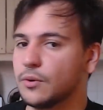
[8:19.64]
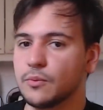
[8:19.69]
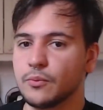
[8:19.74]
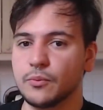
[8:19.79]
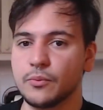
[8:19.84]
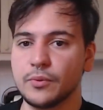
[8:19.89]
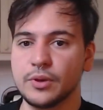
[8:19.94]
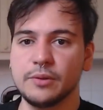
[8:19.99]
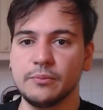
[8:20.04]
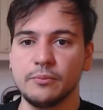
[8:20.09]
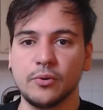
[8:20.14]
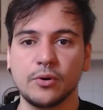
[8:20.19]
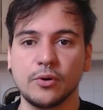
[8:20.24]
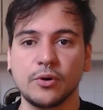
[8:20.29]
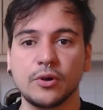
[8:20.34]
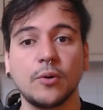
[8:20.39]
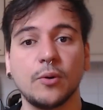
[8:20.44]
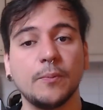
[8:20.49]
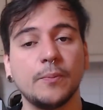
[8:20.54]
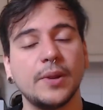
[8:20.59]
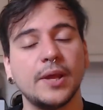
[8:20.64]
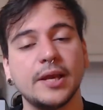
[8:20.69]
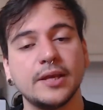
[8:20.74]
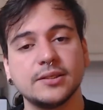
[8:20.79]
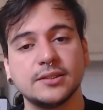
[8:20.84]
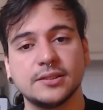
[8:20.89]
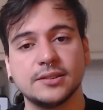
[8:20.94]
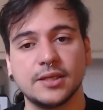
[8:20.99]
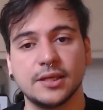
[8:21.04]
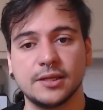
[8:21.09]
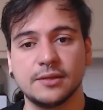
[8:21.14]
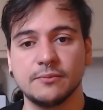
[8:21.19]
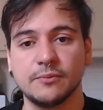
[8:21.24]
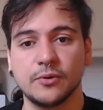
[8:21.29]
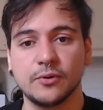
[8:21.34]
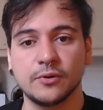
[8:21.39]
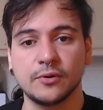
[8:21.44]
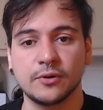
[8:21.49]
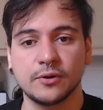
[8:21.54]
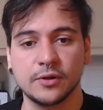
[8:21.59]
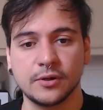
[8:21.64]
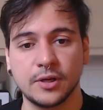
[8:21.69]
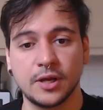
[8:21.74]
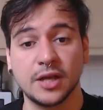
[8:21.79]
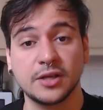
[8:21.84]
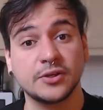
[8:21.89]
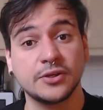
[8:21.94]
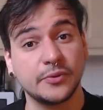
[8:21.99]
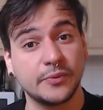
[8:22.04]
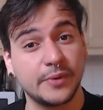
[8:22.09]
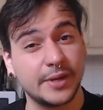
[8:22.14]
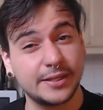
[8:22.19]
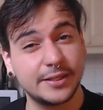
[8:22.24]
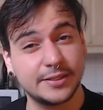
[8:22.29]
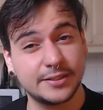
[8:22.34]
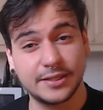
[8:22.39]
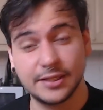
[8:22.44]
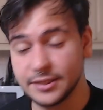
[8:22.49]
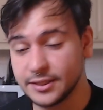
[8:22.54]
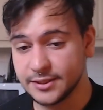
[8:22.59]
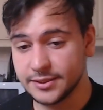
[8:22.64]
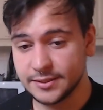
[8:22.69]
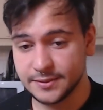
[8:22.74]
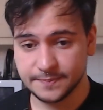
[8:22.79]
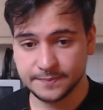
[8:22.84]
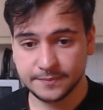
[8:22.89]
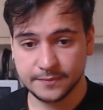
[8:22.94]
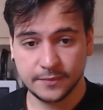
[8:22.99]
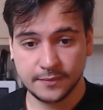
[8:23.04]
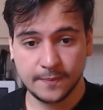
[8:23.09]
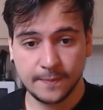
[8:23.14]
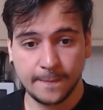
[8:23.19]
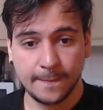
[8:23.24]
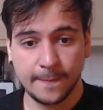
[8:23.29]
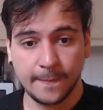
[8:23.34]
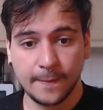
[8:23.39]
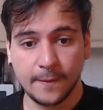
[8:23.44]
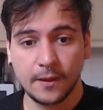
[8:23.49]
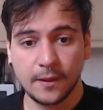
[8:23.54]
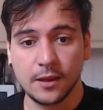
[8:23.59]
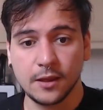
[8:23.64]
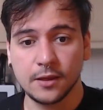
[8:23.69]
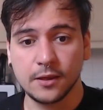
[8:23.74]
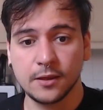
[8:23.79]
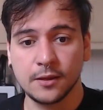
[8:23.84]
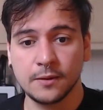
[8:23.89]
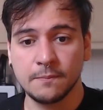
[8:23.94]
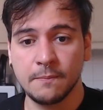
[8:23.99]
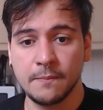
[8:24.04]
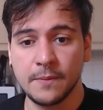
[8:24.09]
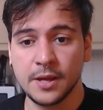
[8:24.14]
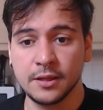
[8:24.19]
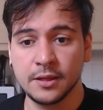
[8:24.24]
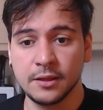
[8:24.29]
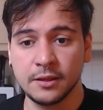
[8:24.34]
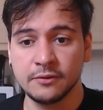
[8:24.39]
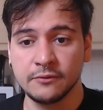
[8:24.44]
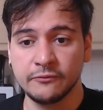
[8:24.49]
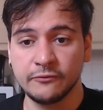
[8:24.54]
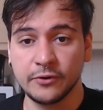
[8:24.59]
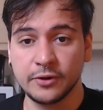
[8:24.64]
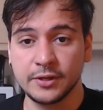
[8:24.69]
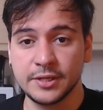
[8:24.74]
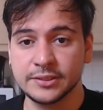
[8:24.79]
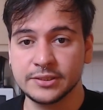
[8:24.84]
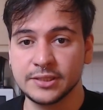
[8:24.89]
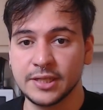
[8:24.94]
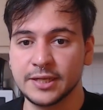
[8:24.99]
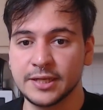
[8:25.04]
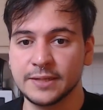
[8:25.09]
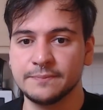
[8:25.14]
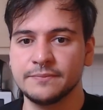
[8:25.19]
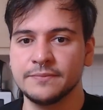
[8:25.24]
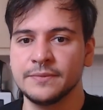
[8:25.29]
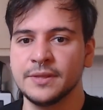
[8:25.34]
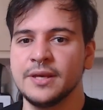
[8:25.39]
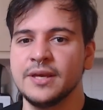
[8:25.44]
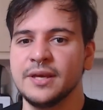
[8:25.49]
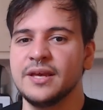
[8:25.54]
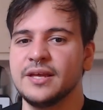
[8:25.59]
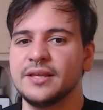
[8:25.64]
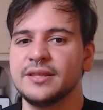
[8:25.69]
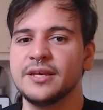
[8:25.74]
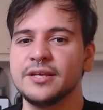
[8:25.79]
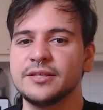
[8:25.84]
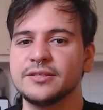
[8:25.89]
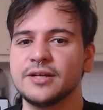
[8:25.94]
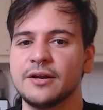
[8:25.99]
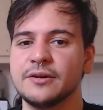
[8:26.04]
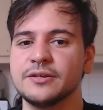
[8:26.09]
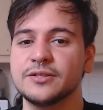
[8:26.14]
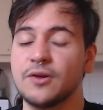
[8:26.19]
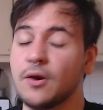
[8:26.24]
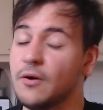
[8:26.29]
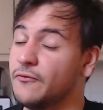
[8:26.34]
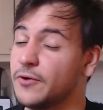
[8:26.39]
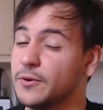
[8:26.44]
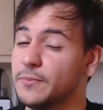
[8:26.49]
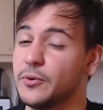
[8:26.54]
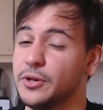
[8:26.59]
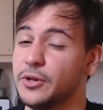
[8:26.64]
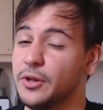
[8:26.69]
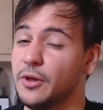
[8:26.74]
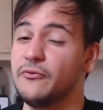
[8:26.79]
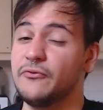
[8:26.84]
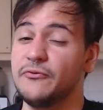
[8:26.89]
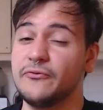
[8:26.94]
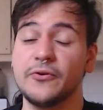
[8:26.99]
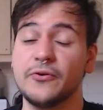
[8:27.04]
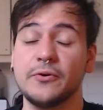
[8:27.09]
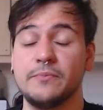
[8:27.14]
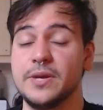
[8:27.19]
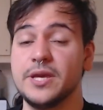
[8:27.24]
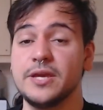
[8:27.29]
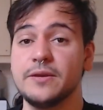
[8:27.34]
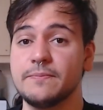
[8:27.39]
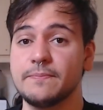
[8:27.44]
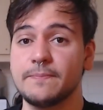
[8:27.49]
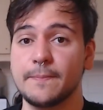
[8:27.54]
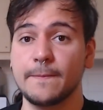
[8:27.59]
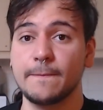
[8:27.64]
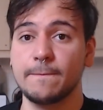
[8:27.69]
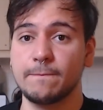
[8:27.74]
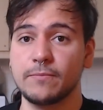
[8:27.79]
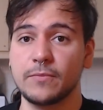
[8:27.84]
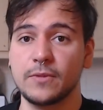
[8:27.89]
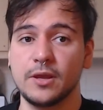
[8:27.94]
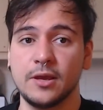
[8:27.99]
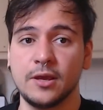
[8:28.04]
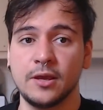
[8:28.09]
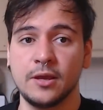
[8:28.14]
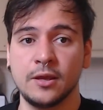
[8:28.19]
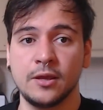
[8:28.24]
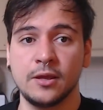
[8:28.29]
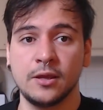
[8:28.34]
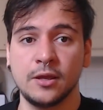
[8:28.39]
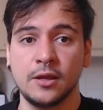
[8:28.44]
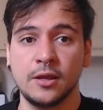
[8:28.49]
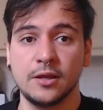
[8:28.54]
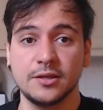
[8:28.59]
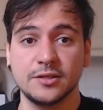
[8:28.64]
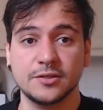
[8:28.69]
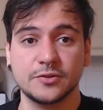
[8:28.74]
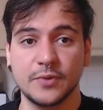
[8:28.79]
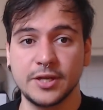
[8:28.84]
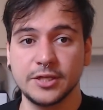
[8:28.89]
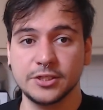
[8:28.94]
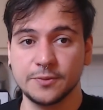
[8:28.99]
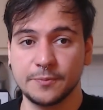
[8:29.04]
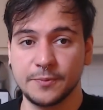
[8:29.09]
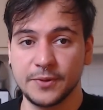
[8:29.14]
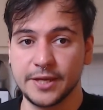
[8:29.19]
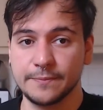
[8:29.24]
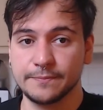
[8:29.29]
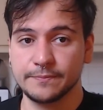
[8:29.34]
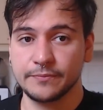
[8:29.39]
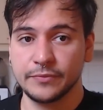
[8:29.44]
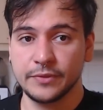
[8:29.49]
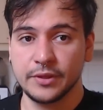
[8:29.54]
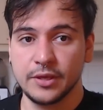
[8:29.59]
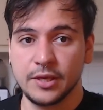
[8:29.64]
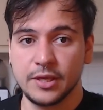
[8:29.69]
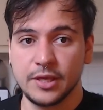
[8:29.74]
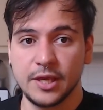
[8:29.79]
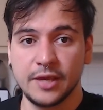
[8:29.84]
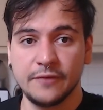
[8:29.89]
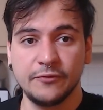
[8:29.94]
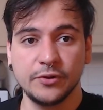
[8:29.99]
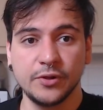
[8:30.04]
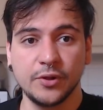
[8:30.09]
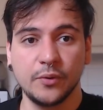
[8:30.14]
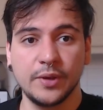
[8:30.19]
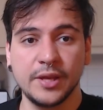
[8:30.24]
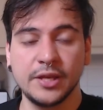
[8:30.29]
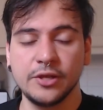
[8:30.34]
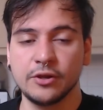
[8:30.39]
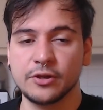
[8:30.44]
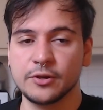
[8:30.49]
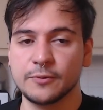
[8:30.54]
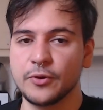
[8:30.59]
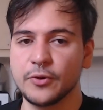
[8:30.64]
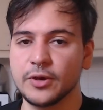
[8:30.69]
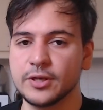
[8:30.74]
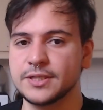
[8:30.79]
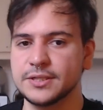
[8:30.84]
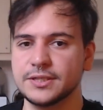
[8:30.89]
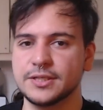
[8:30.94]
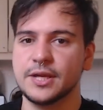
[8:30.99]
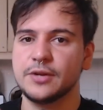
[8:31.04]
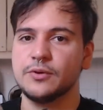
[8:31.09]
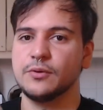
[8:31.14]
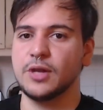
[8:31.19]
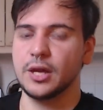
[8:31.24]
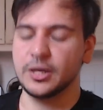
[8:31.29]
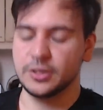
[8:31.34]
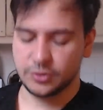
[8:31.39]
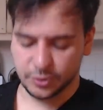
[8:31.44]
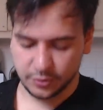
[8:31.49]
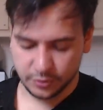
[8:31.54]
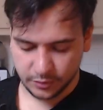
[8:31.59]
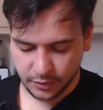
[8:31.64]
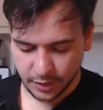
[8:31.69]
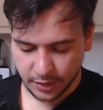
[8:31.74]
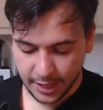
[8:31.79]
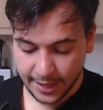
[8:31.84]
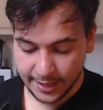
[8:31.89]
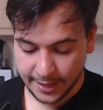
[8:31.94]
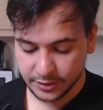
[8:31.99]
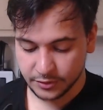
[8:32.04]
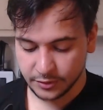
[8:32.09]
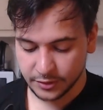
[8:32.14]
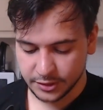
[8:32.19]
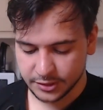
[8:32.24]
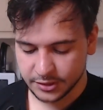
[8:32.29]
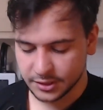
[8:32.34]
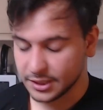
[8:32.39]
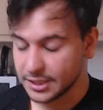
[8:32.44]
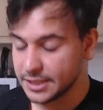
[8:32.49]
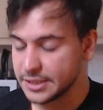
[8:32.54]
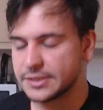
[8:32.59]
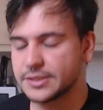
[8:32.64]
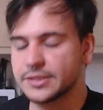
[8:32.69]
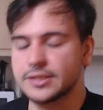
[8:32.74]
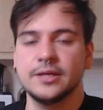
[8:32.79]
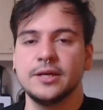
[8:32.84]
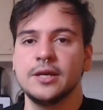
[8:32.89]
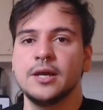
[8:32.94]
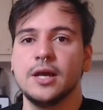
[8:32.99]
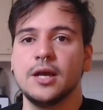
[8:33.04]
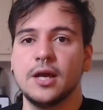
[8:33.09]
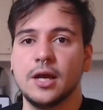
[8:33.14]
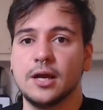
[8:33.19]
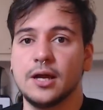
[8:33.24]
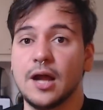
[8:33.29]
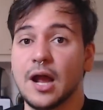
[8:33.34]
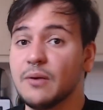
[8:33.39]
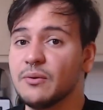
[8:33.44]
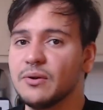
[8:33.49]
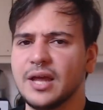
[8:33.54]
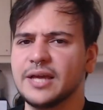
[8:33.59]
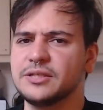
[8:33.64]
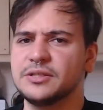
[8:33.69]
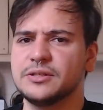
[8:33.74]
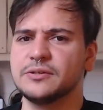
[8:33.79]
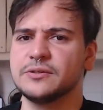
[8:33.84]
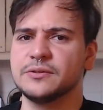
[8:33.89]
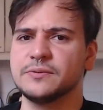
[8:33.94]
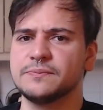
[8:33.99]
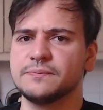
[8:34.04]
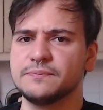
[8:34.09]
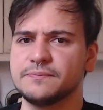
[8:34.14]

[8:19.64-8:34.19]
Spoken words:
really more complex and more accurate than this. But for this, like the guitar is comfortable enough for me and is ready to play. If you know any other process that you would like to add to this list, I would like to